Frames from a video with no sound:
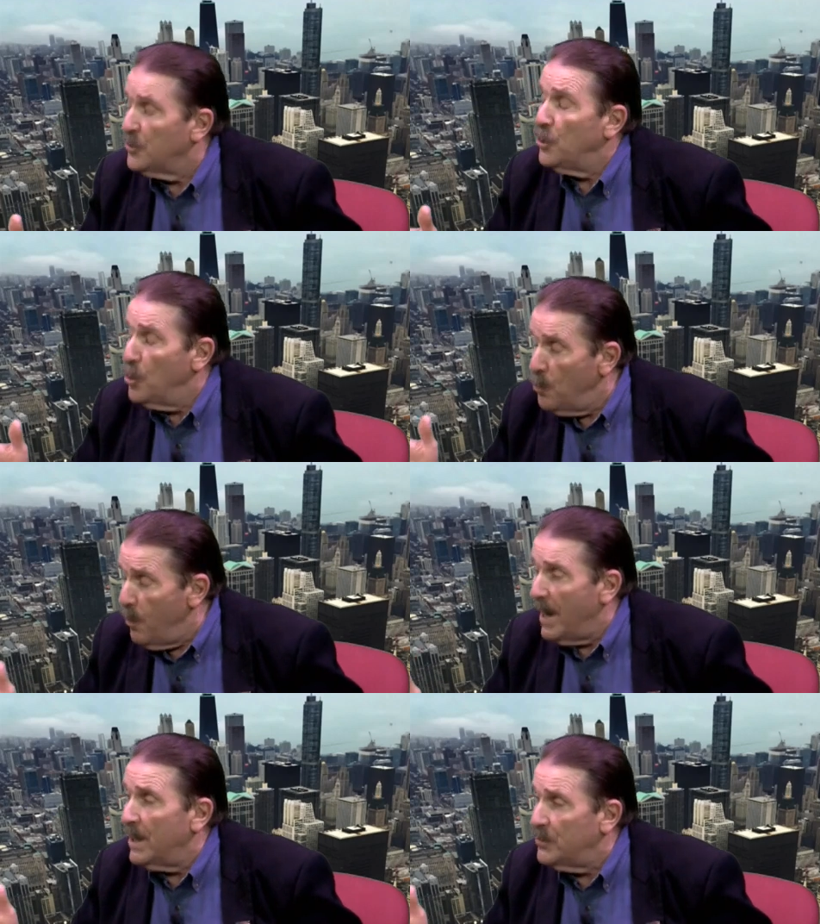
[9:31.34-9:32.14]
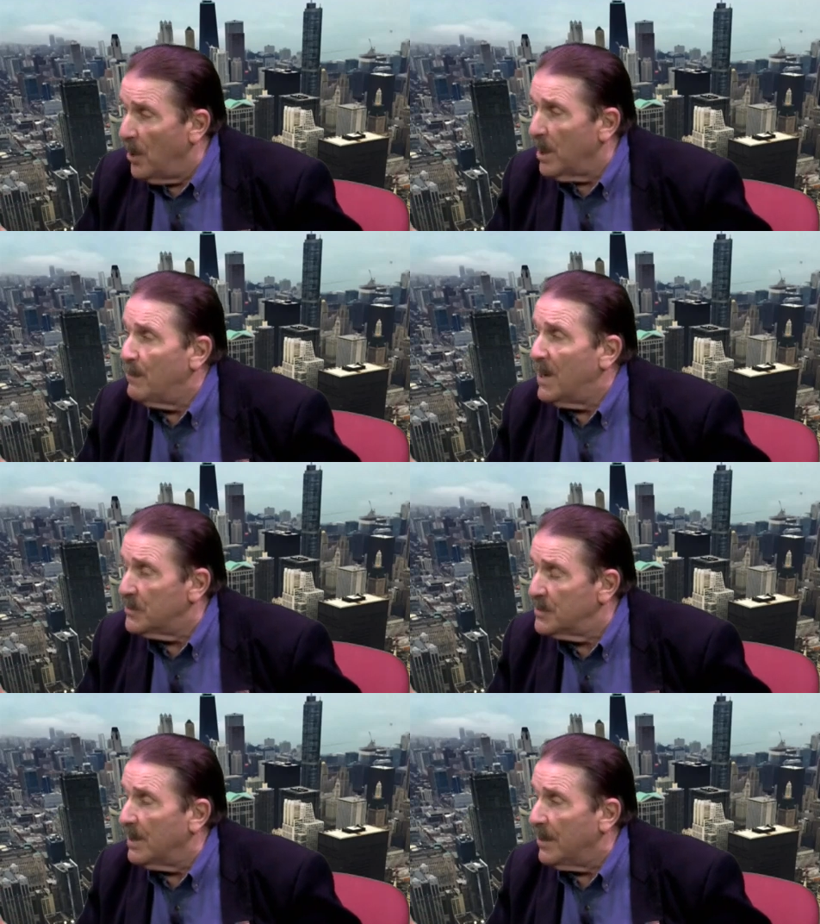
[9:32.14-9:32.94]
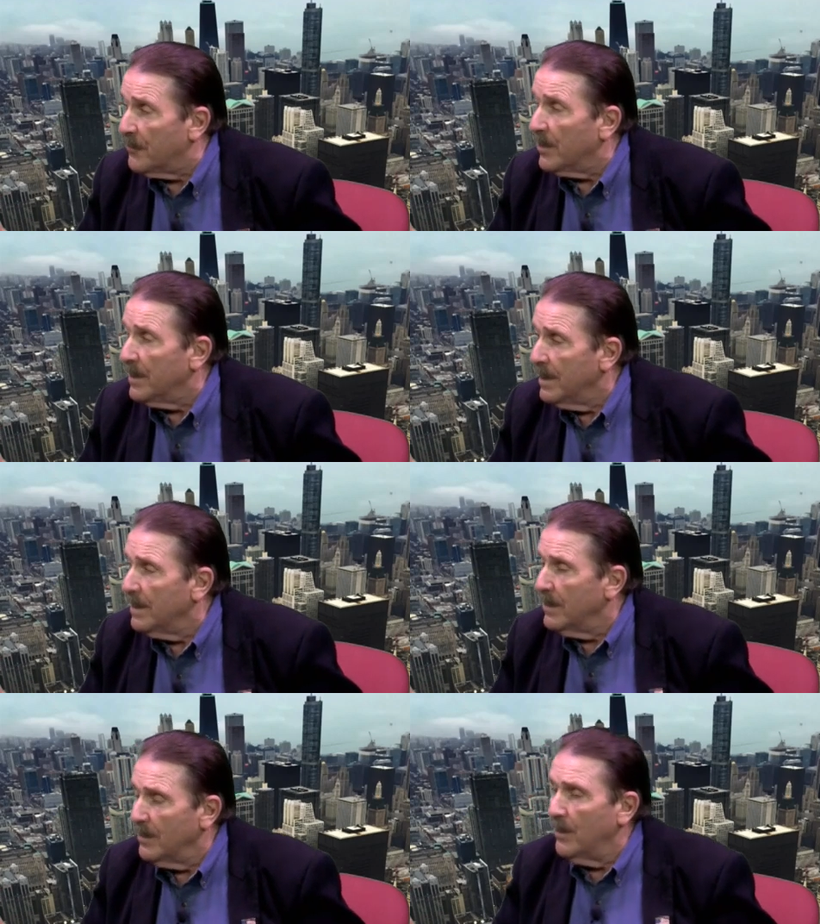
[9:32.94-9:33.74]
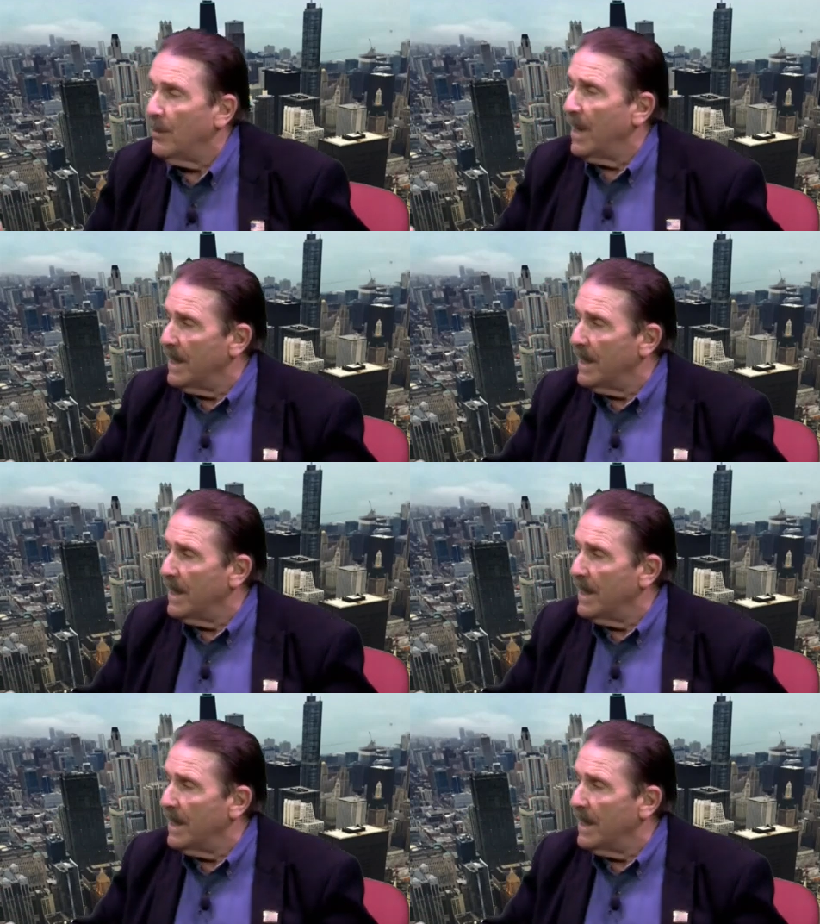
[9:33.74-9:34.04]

you. Do about you want to talk about slavery? Go ahead. You can say okay, that.